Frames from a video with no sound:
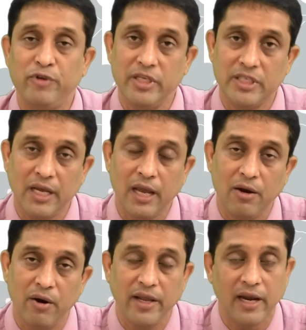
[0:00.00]
teaching and
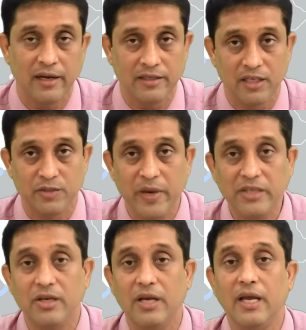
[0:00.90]
learning and
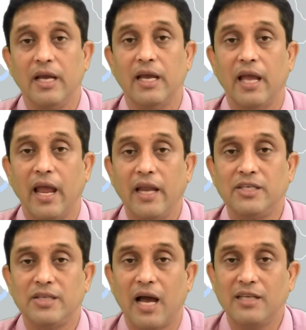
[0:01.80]
assessment.
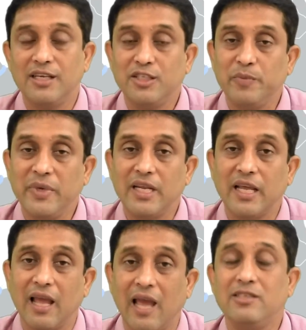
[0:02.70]
And assessment
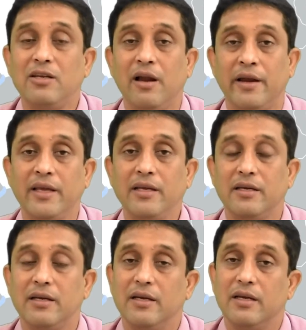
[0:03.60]
as learning,
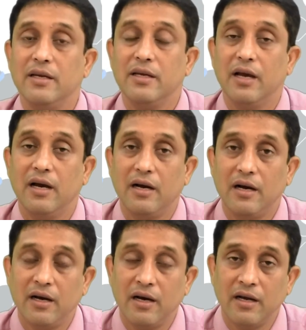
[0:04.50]

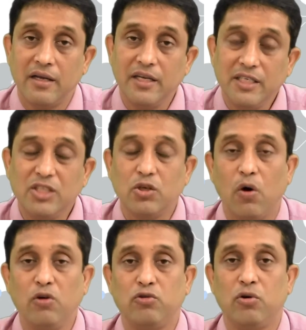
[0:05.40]
it is
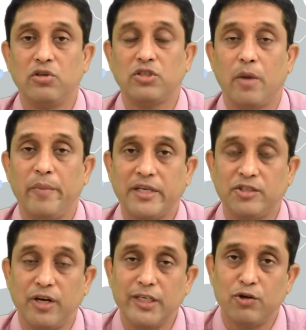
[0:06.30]
also some
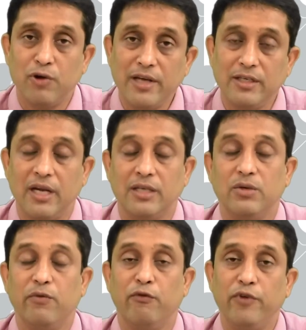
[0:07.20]
extent
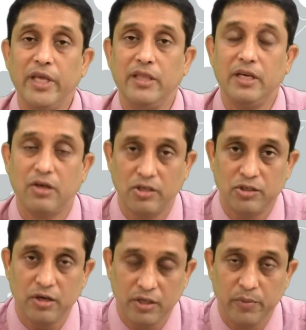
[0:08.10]
related with the
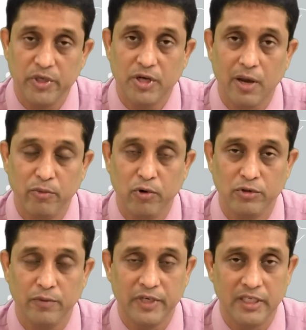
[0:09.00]
constructivist
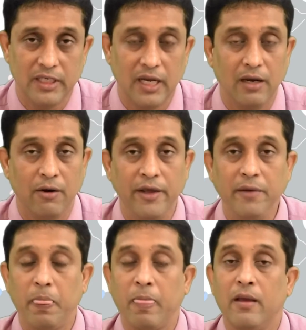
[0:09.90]
approach of teaching and
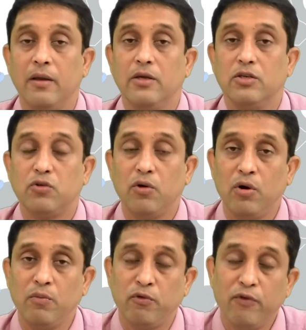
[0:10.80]
learning.
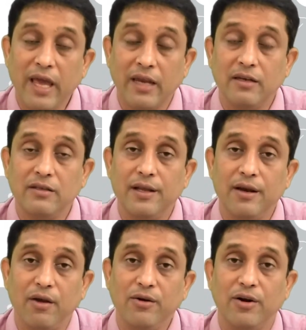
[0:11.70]
So, when the
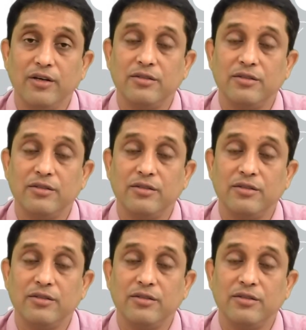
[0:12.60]
learners